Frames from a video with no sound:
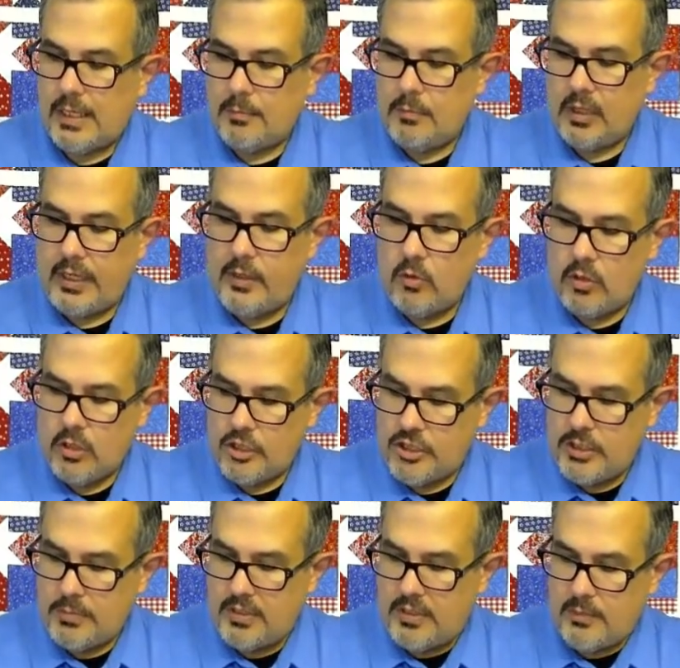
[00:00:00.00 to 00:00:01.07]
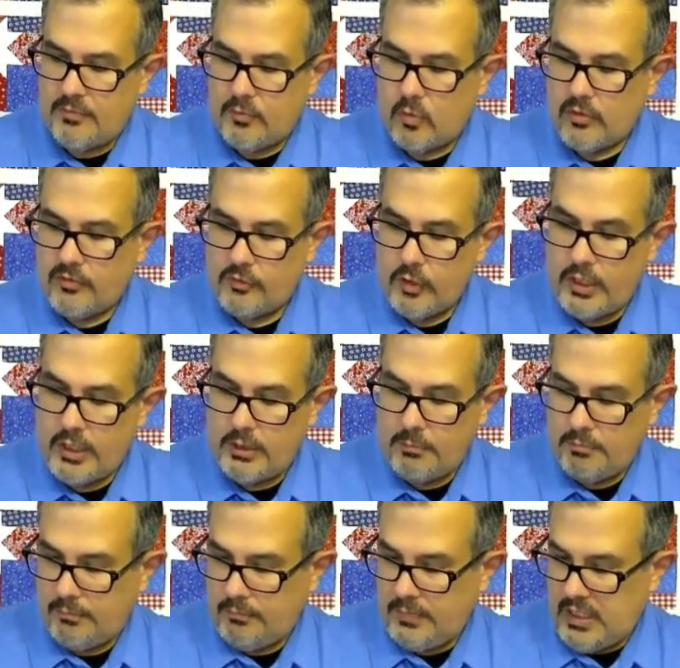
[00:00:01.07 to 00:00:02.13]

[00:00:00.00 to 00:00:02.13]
blade order shipped to them for free.